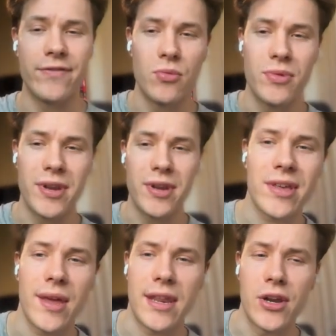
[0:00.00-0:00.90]
if you
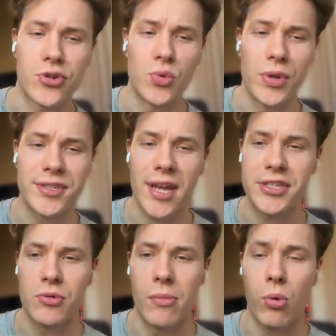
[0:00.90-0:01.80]
navigate here to
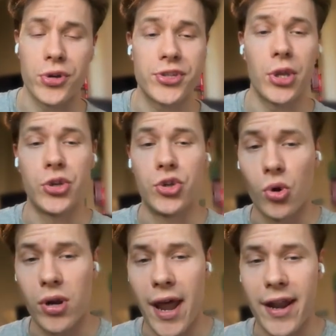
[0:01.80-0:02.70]
insights and reports in
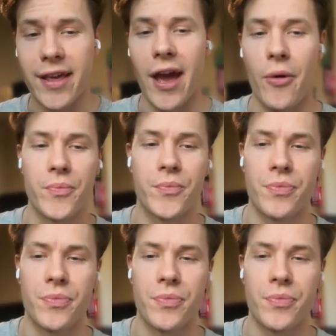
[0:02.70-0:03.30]
your ad account,